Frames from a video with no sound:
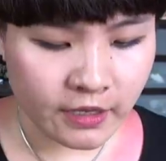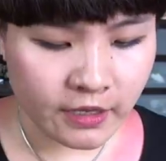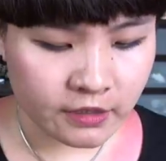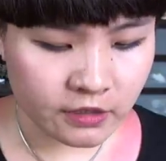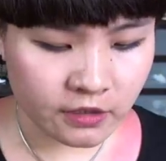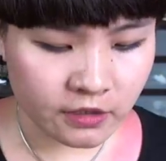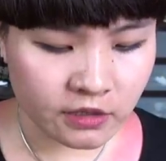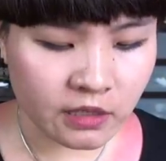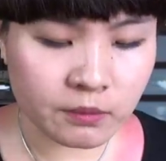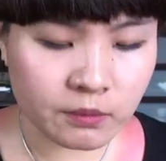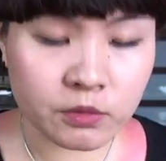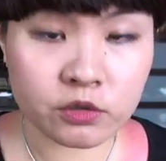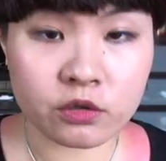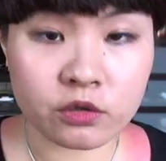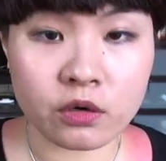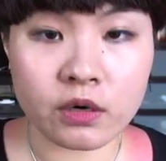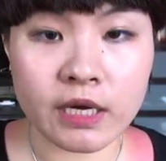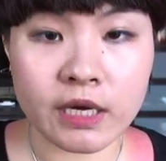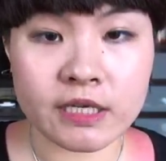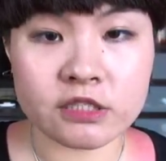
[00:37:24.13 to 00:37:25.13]
The Glamour
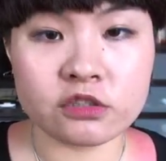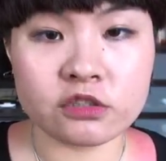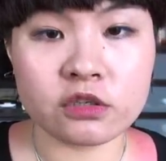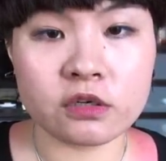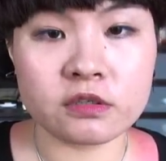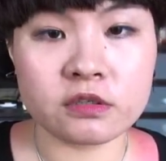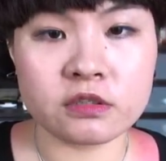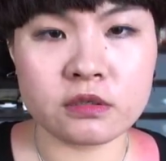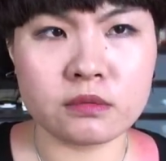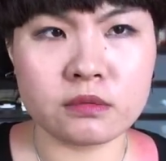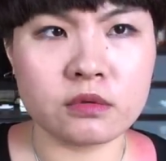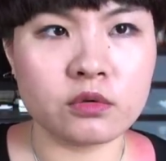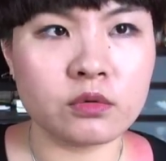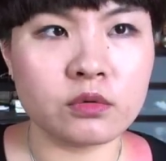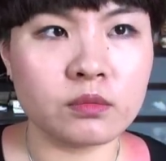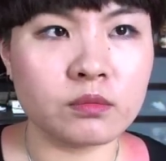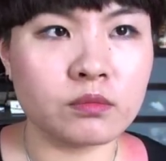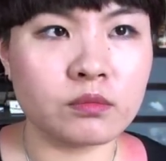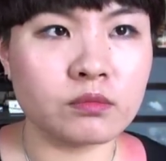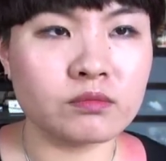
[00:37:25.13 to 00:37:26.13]
Doll Eyes jars are a
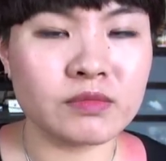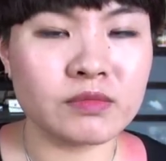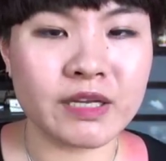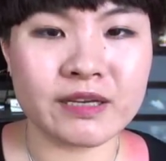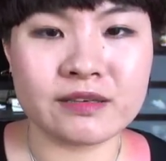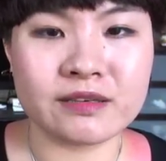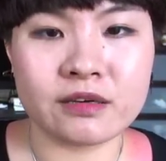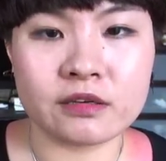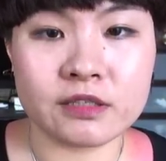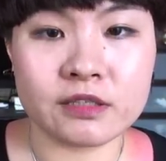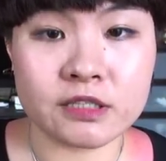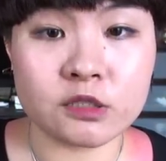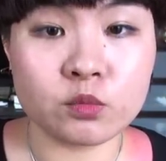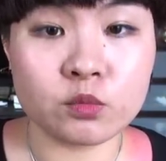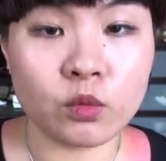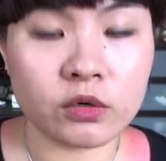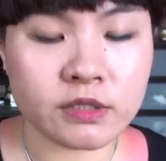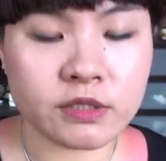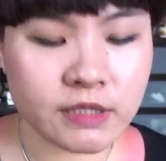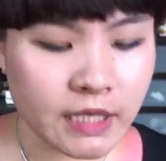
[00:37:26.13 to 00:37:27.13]
little like on the
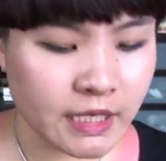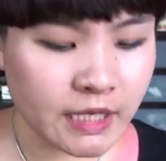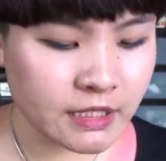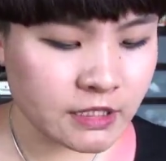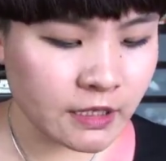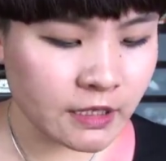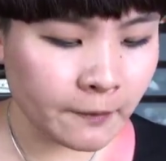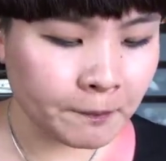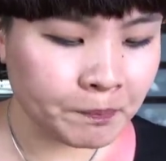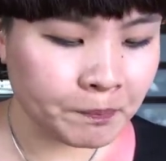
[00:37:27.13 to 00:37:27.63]
small size.